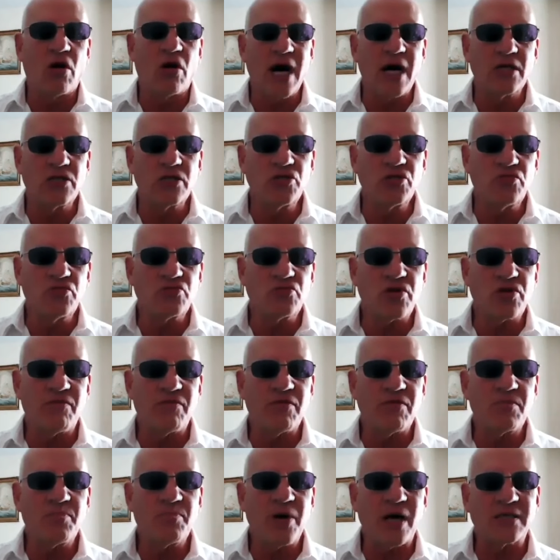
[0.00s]
as you
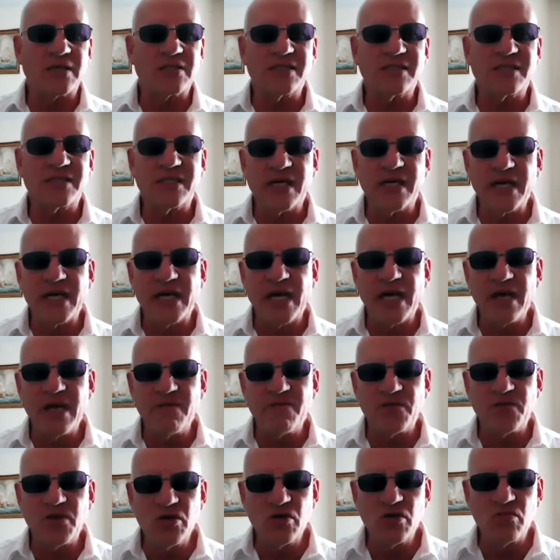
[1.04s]
travel past to see
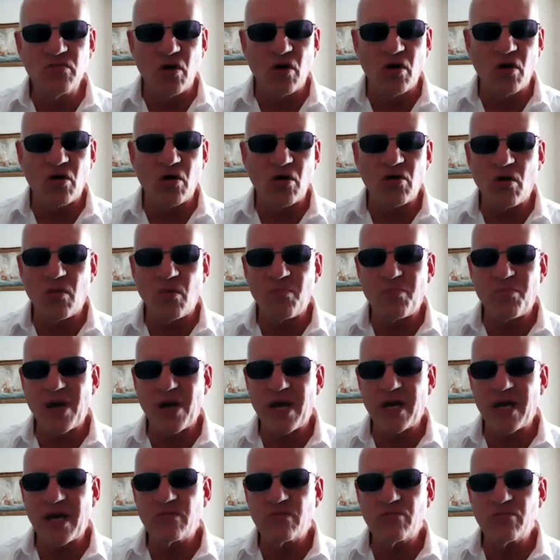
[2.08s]
if you are
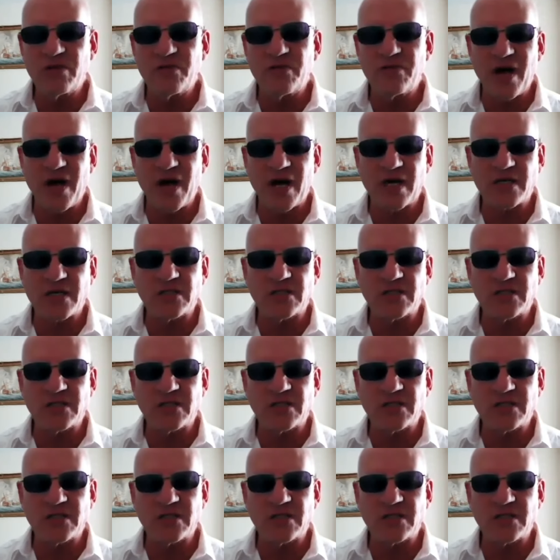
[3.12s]
compliant with the